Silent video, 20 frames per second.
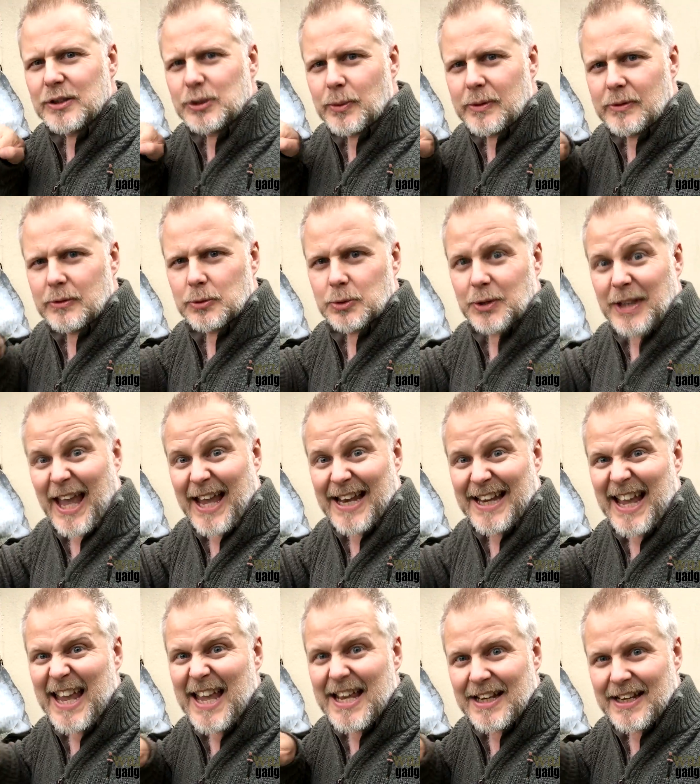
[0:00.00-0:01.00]
the squirrels are getting
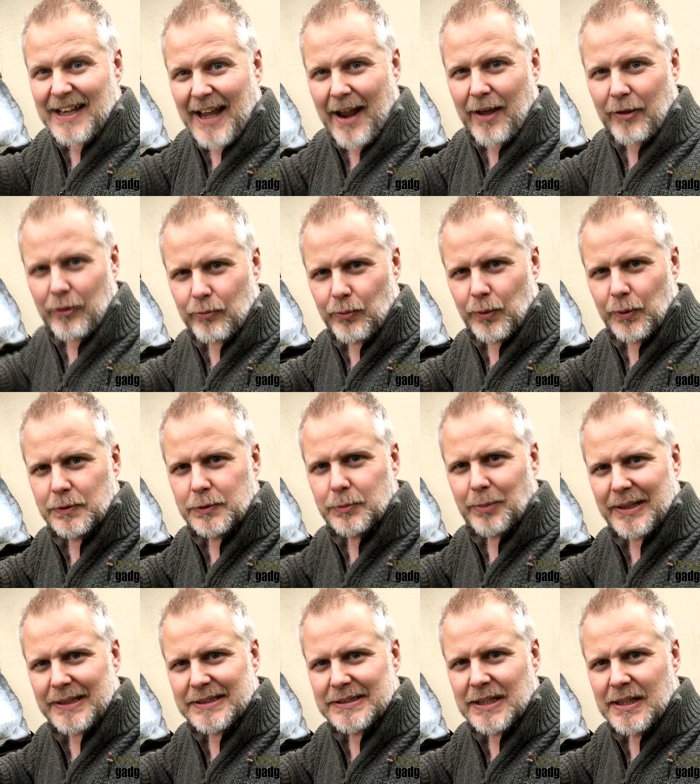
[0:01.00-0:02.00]
in and out of the roof
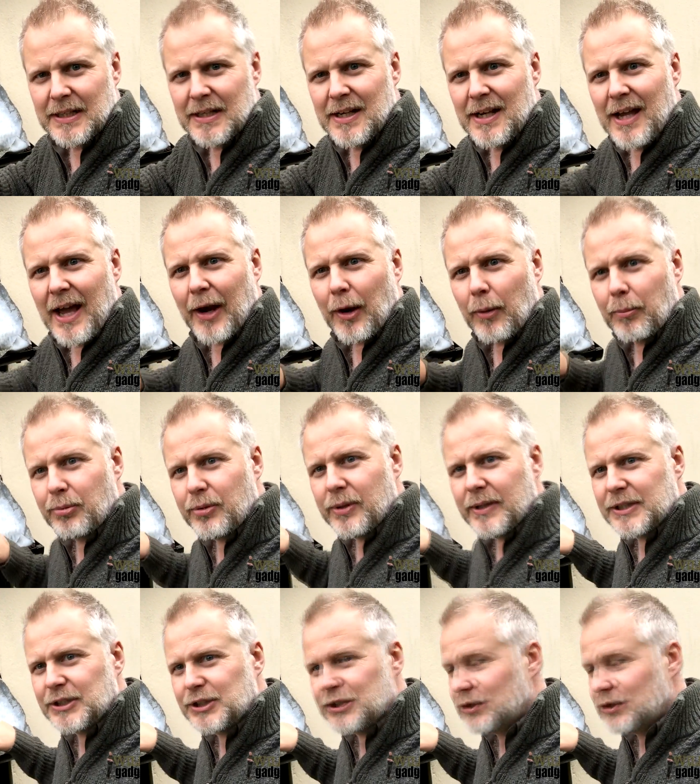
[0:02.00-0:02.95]
space. And I'm pretty